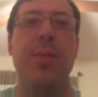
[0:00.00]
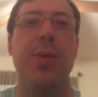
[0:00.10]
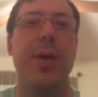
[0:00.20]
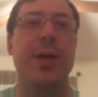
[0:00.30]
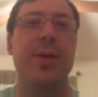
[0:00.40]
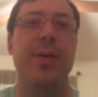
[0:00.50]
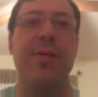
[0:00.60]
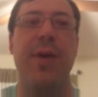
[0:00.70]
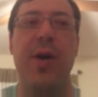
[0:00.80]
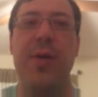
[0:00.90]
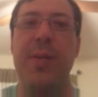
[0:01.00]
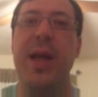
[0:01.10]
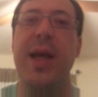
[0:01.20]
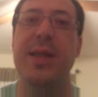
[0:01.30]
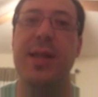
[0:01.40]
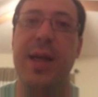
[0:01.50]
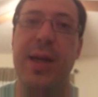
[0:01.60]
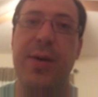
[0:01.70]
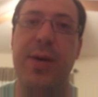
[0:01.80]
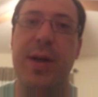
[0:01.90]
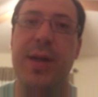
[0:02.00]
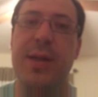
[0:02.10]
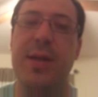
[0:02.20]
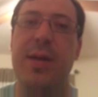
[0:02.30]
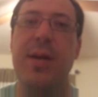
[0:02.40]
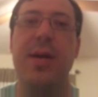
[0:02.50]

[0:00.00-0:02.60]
parental involvement has decreased.